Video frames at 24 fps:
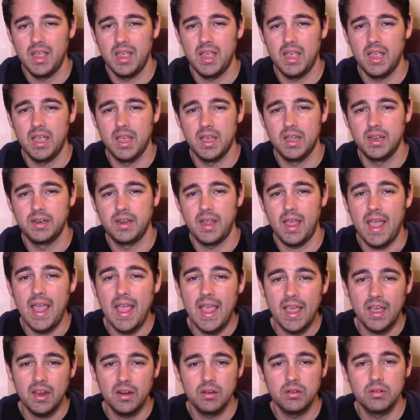and
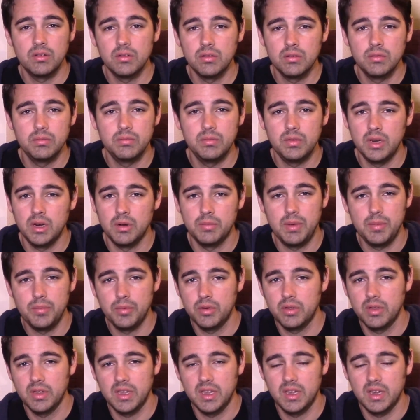handle, you know, people
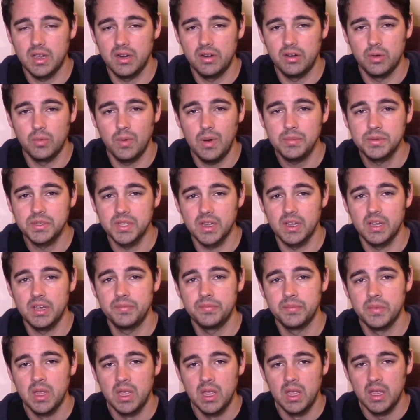clicking on your website